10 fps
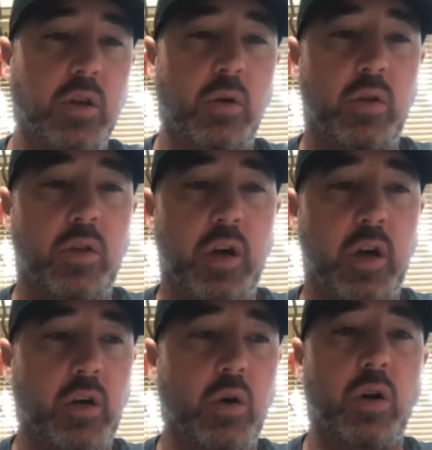
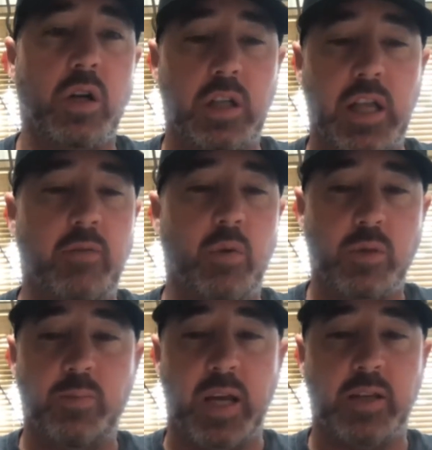the Golden 11 was
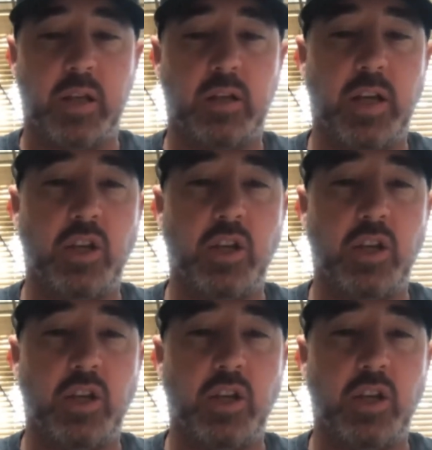basically